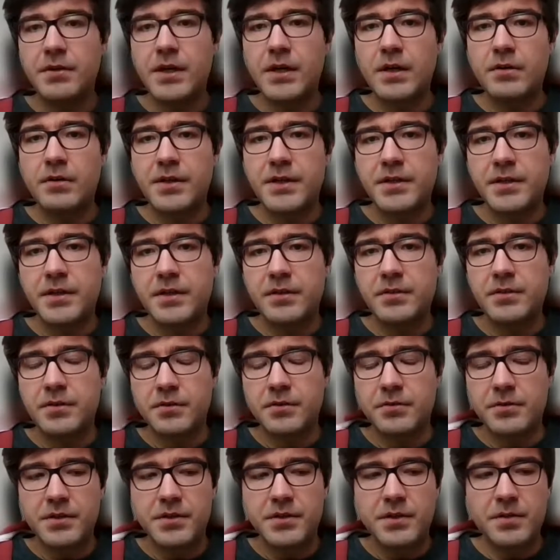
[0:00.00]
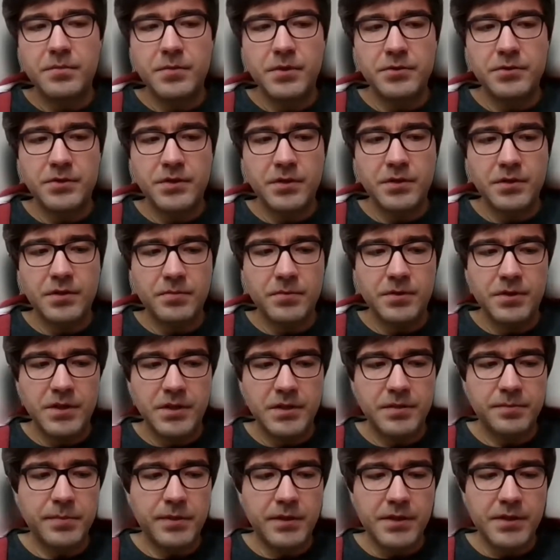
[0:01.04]
are, and the most common
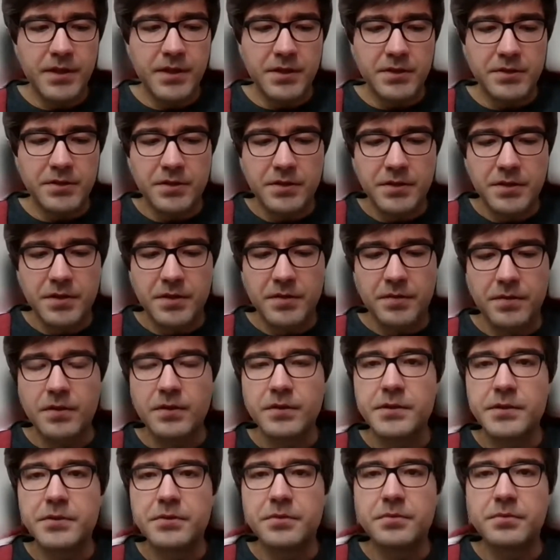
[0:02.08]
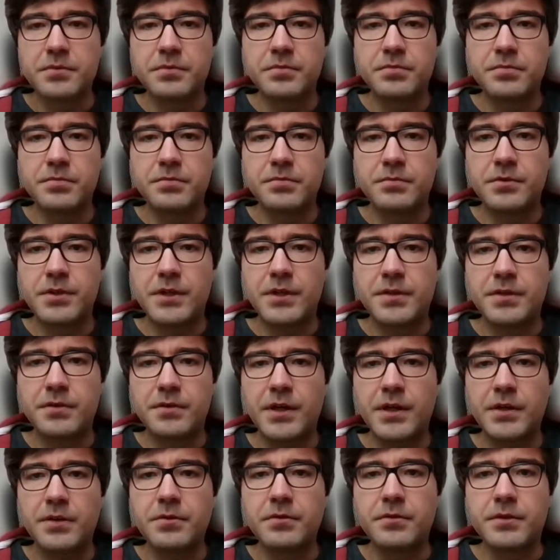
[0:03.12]
explanation, and I think also rather
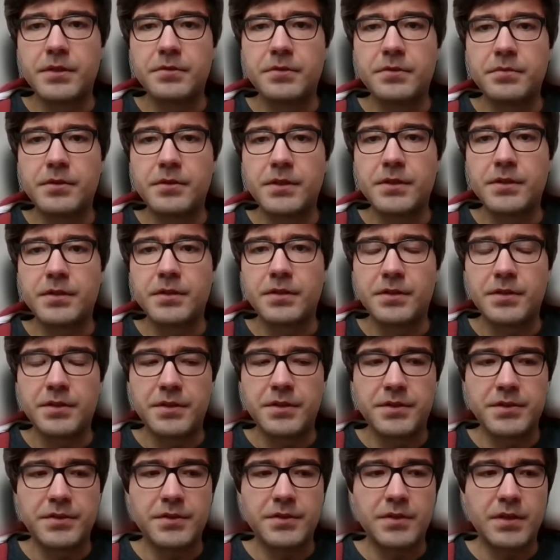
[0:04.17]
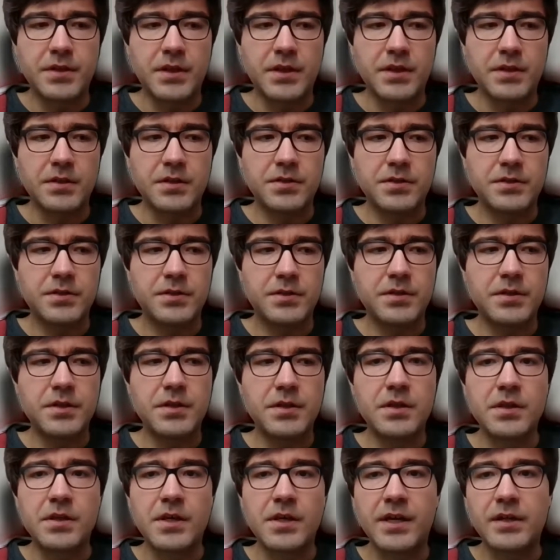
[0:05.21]
accurate one, is that
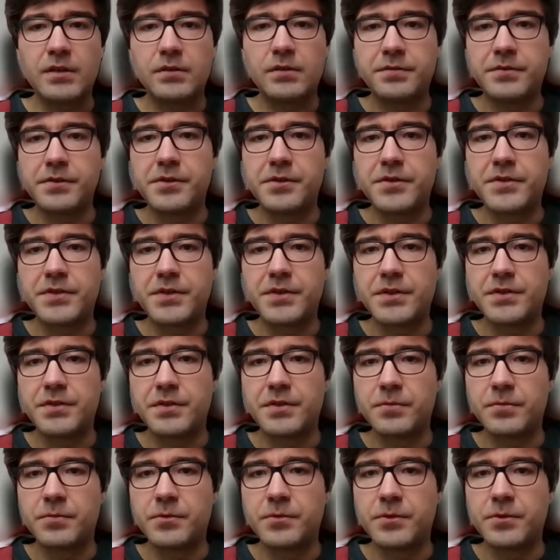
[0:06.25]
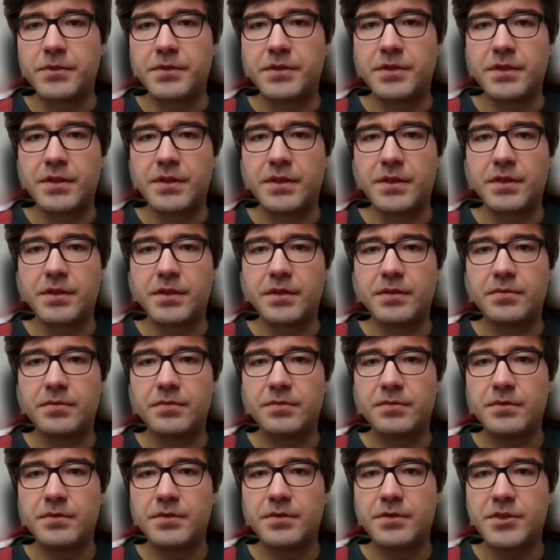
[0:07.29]
the healthcare system was in a
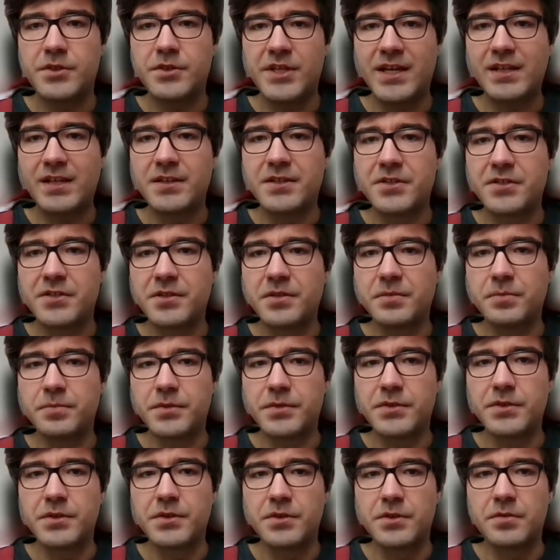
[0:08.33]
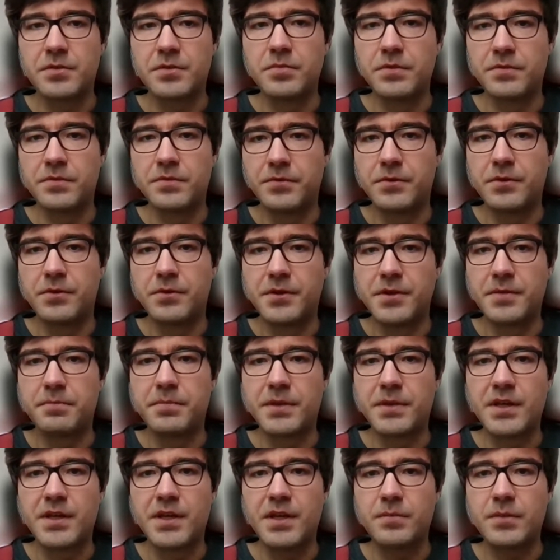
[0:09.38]
challenging position before the
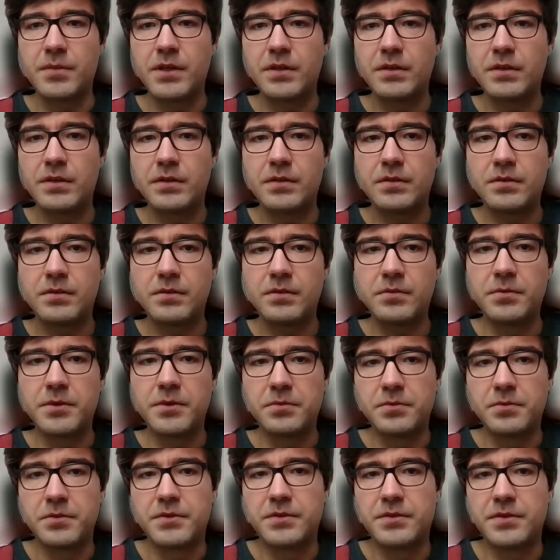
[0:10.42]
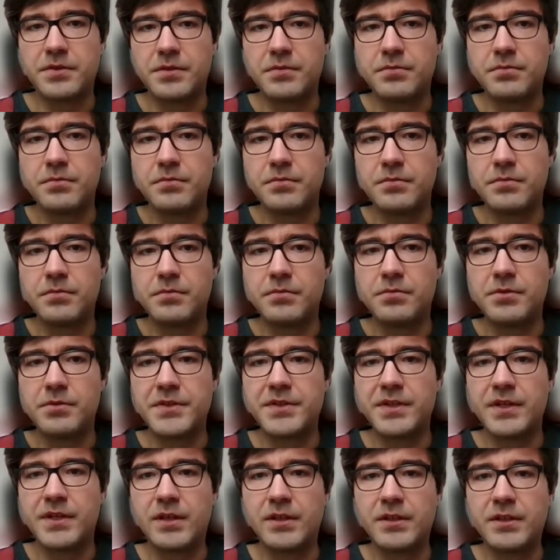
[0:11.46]
pandemic, which was the
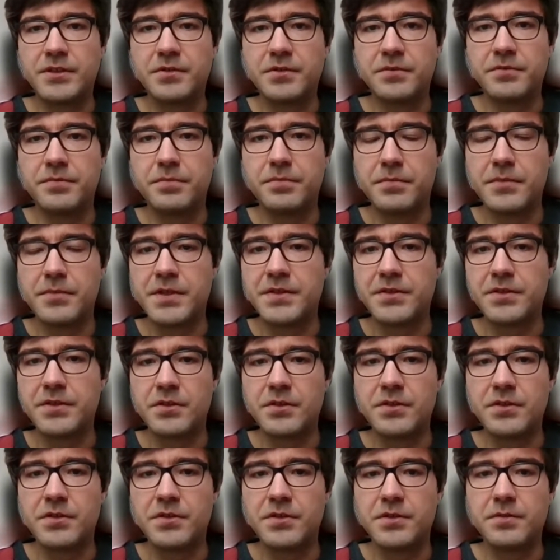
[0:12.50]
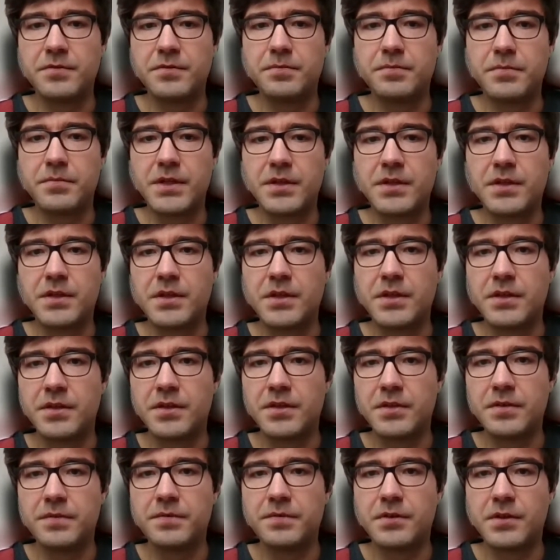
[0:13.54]
result of decisions of many
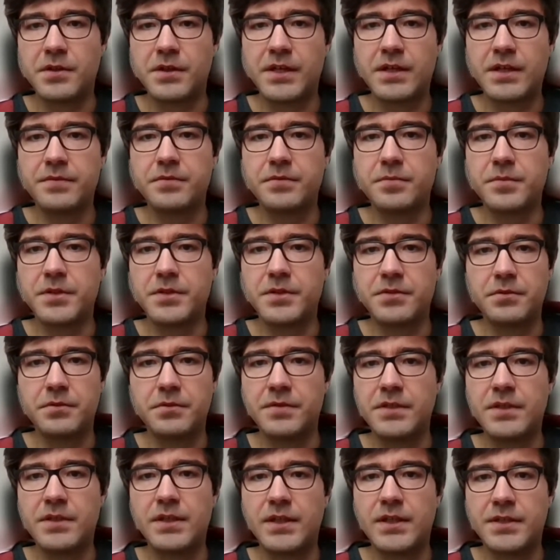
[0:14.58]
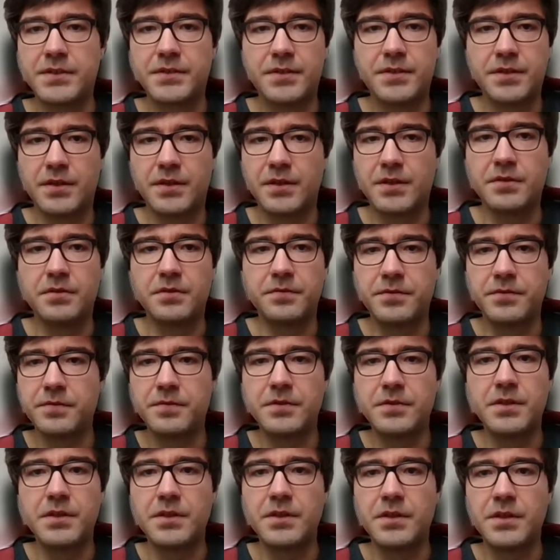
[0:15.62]
different governments over the last 10 or
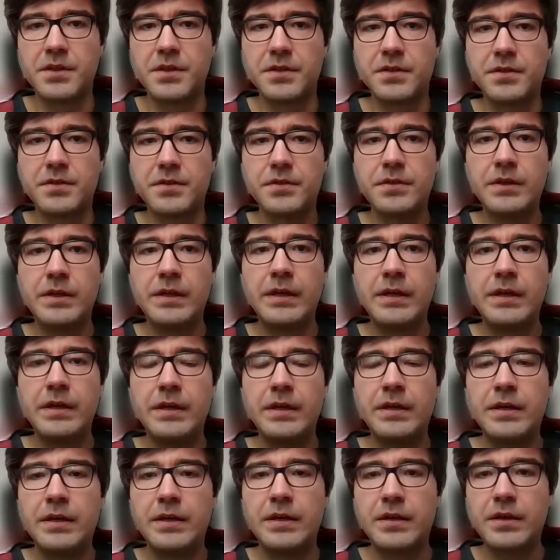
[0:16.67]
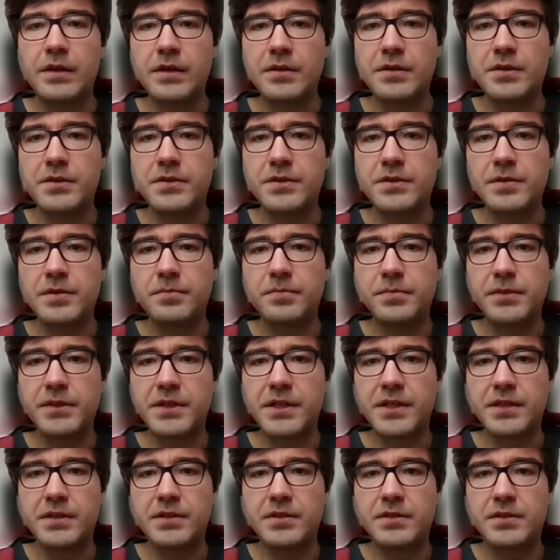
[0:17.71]
15 years. And it simply
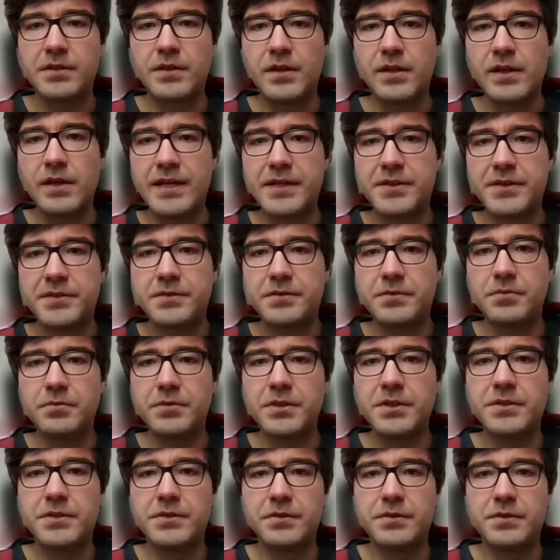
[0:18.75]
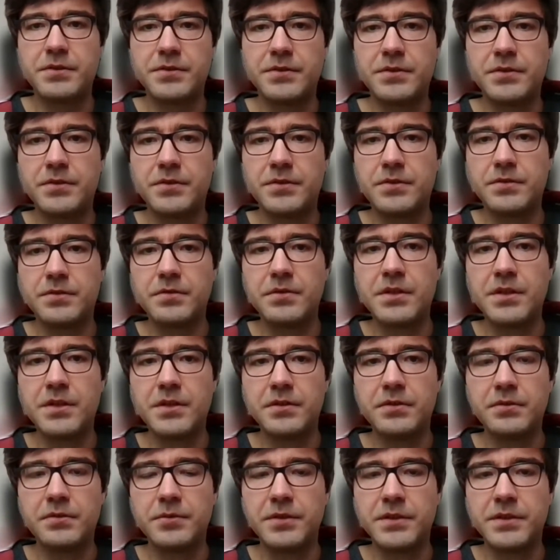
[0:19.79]
had less resources to
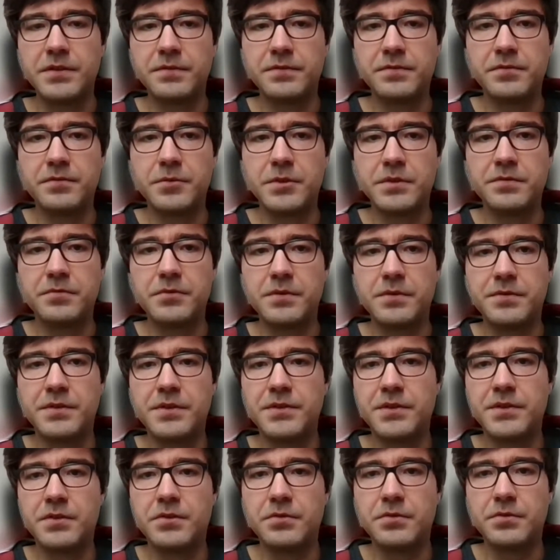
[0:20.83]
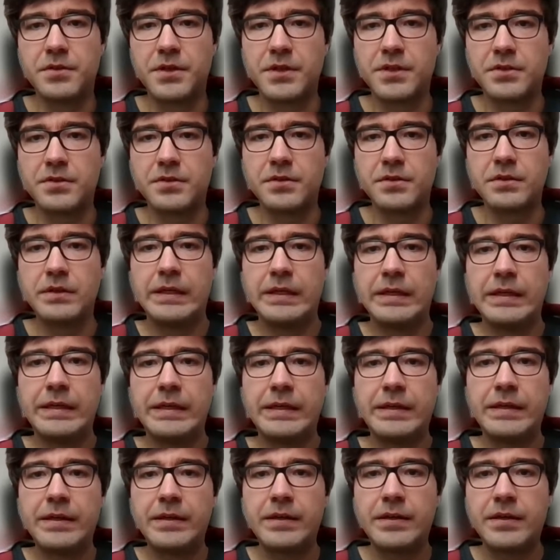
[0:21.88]
deal with the situation,
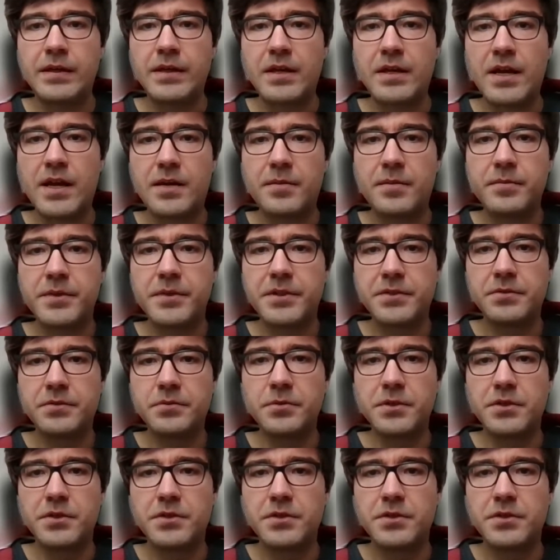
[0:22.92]
and numbers